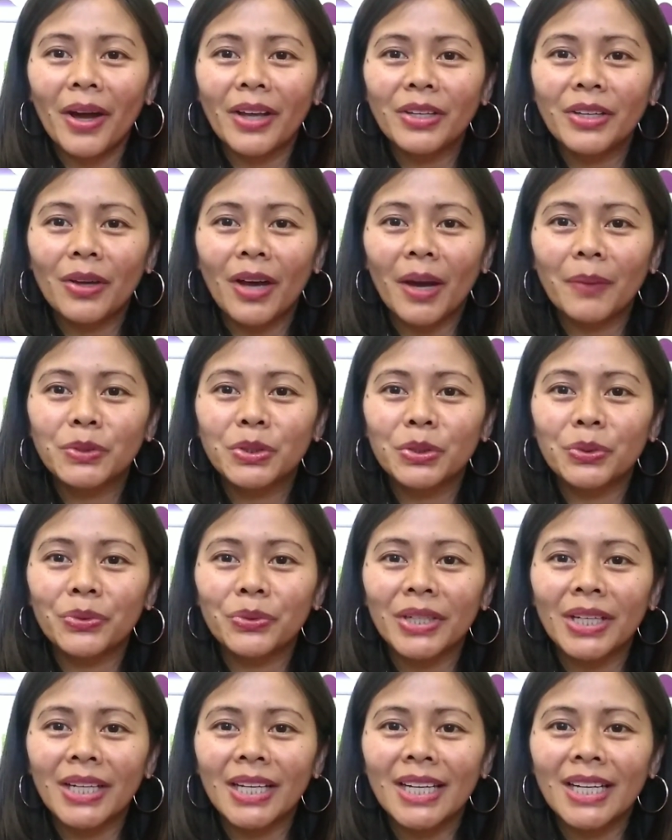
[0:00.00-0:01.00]
and you have to
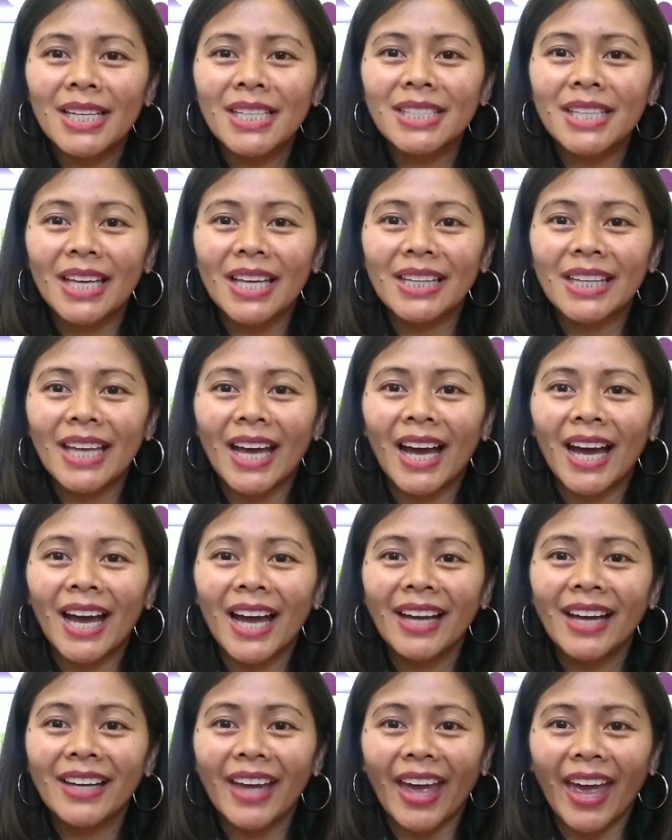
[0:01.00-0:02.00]
release
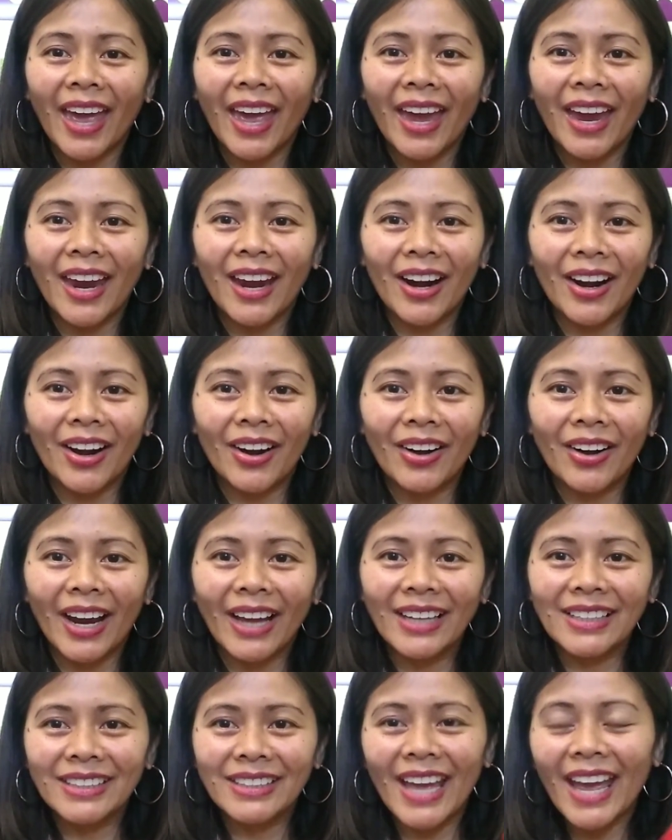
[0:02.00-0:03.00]
the air.
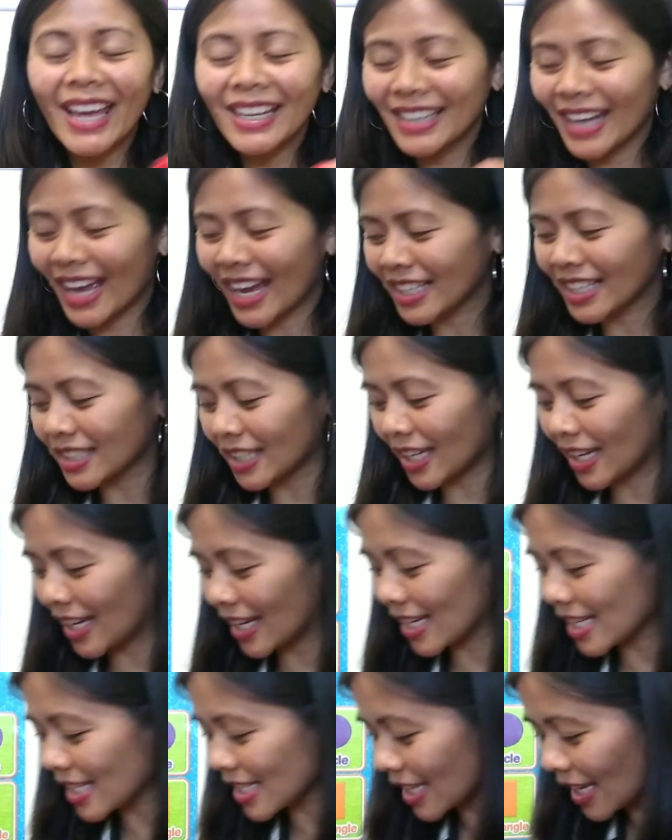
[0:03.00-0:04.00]
And then next
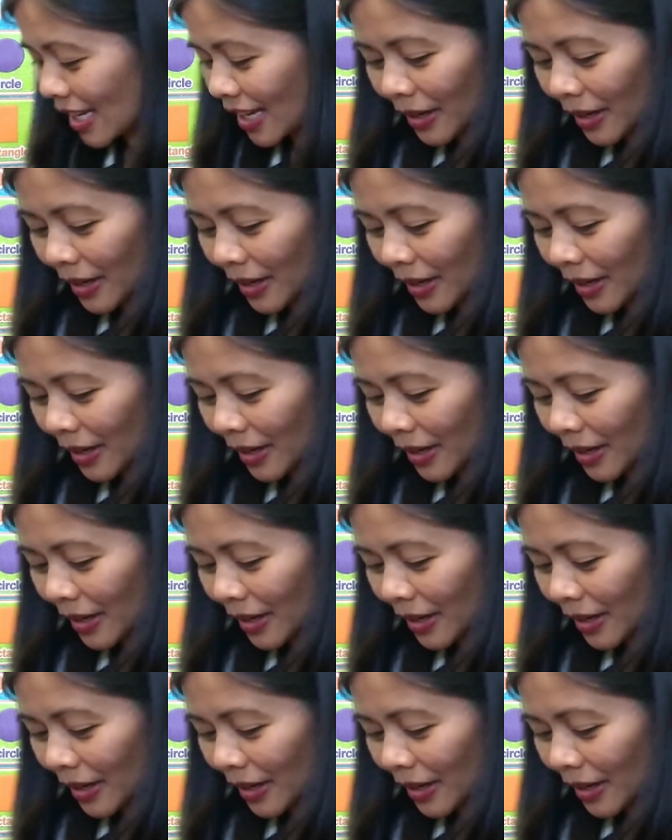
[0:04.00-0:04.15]
is